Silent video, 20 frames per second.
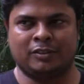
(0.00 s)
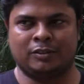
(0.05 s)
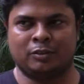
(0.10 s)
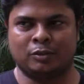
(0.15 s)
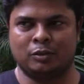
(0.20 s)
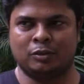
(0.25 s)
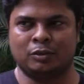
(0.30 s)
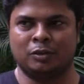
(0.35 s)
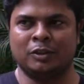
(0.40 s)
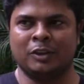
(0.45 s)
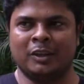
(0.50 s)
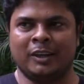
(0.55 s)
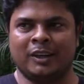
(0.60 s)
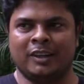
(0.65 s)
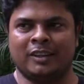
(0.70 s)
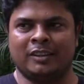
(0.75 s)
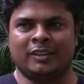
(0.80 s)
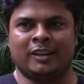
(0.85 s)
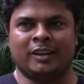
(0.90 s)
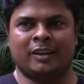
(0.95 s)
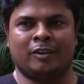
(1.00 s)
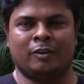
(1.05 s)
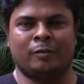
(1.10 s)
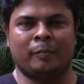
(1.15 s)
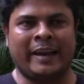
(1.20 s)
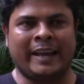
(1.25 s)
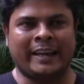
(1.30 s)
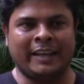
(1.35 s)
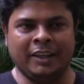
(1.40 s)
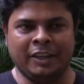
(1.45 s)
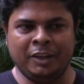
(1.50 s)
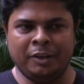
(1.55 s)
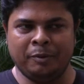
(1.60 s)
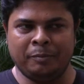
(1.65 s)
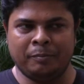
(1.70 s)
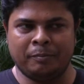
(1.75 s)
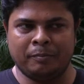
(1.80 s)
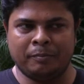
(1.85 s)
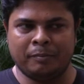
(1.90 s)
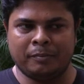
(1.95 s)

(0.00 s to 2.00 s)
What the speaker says: So there are many